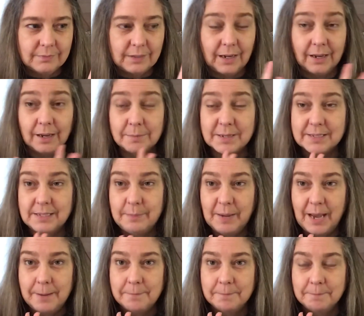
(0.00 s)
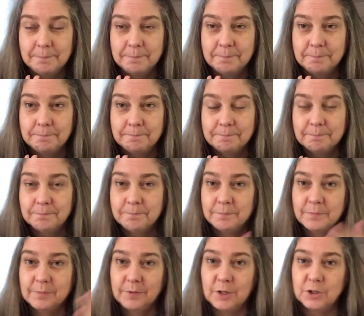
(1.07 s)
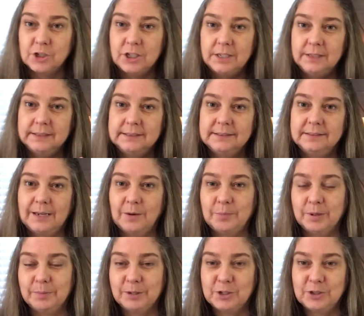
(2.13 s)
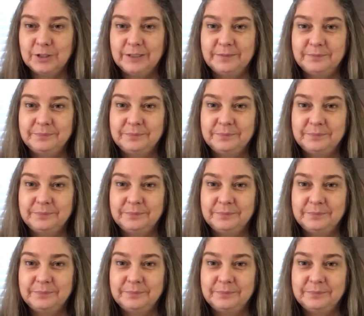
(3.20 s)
I got my CPAP. Here she is. I'll put a picture in.